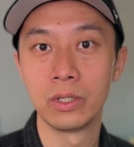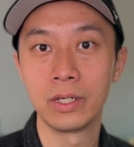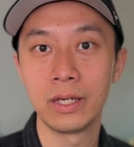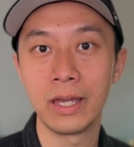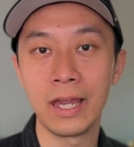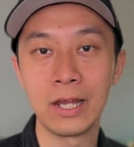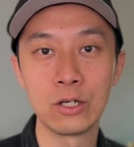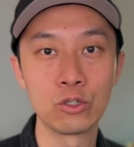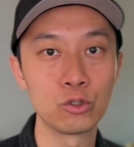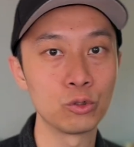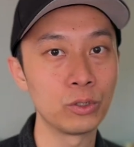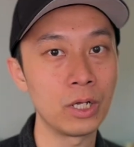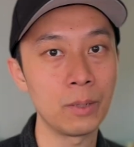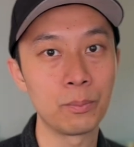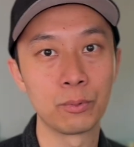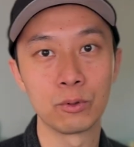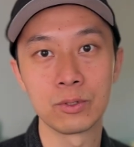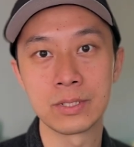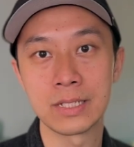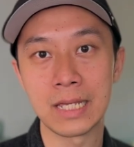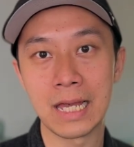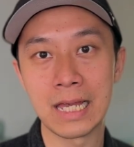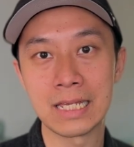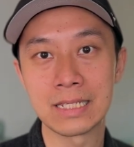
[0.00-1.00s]
And through that
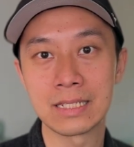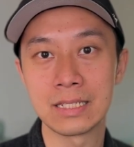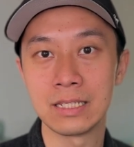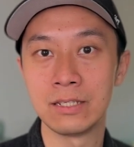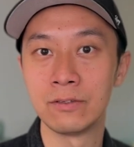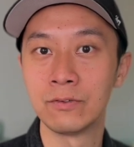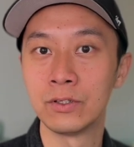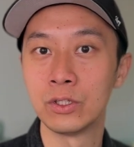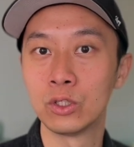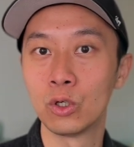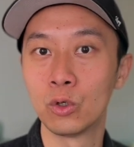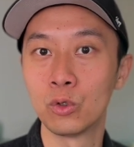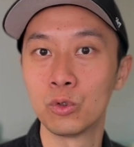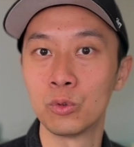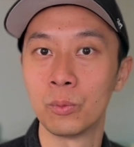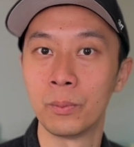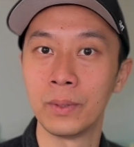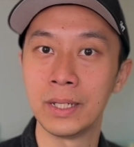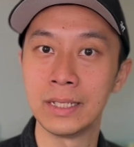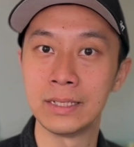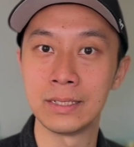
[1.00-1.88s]
process, even though you may